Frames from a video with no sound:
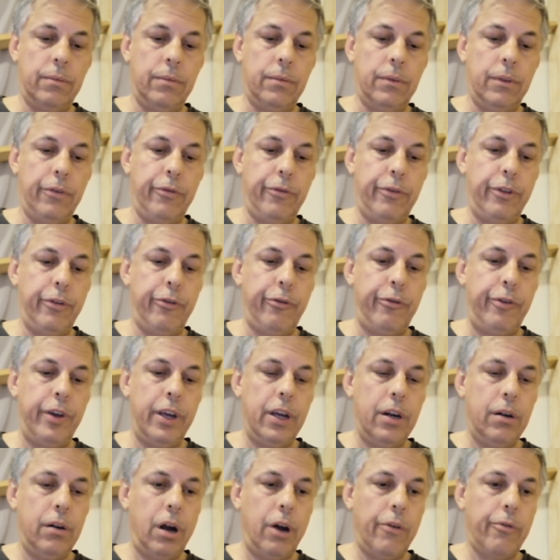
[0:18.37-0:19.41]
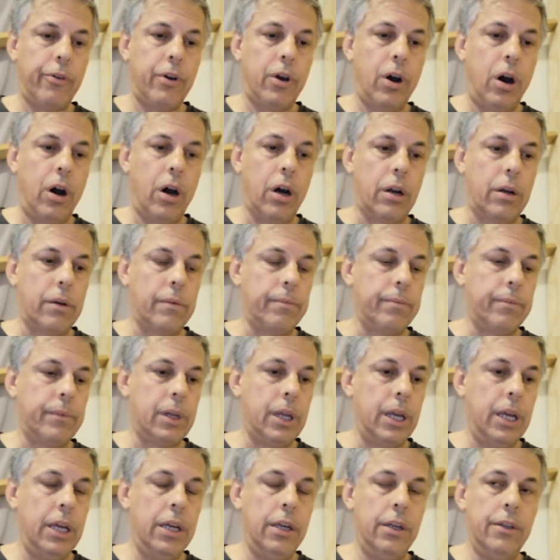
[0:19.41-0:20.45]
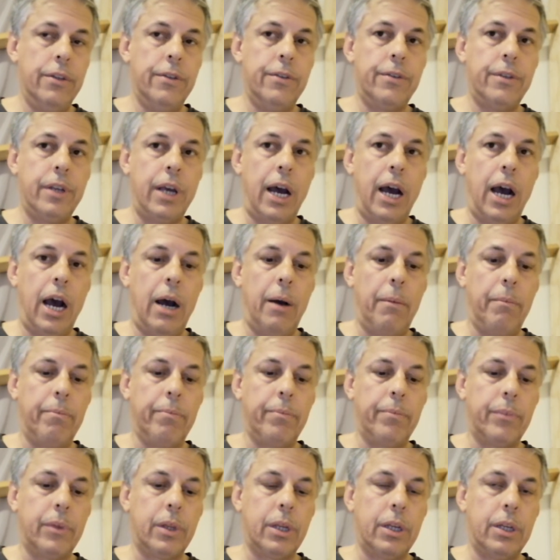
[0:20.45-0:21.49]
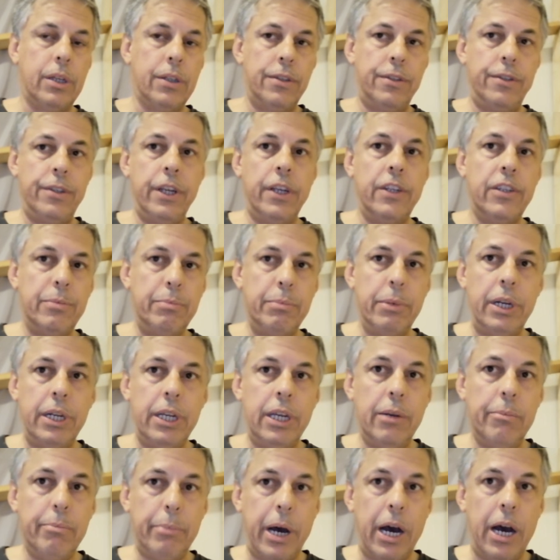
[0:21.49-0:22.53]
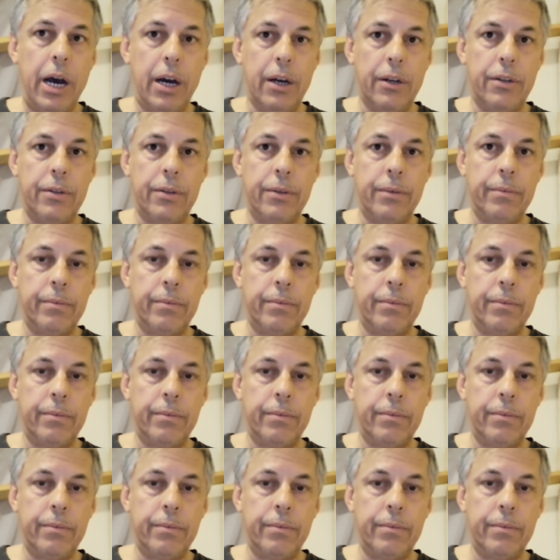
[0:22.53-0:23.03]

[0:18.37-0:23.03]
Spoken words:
the figure I've got is 6 million baht.